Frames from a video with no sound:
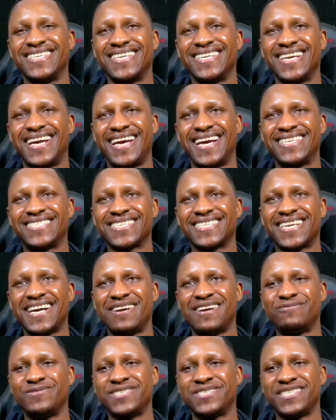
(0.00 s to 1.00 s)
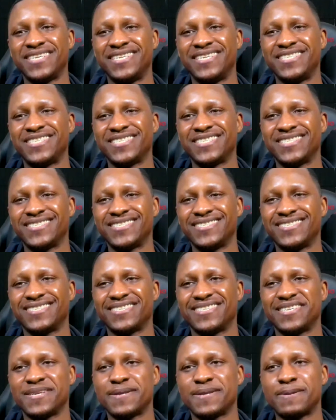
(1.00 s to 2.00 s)
has a conversation
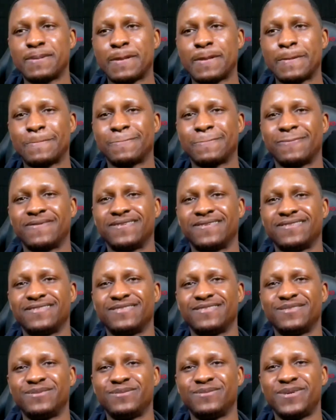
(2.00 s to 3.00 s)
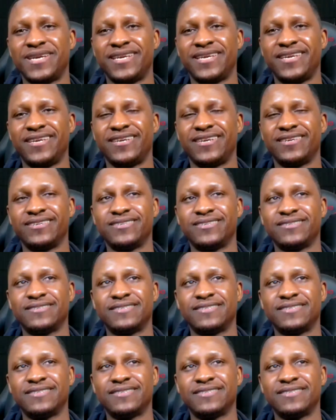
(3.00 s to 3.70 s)
right here.